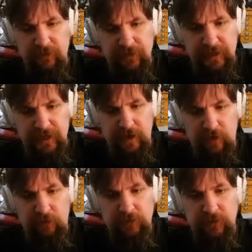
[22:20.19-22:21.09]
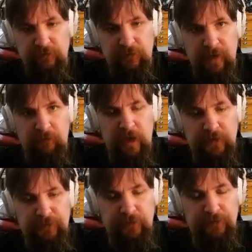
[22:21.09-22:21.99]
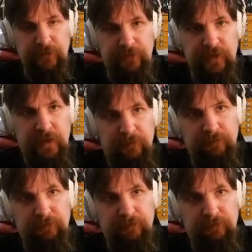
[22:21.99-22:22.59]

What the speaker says: video for my walkthrough of this game.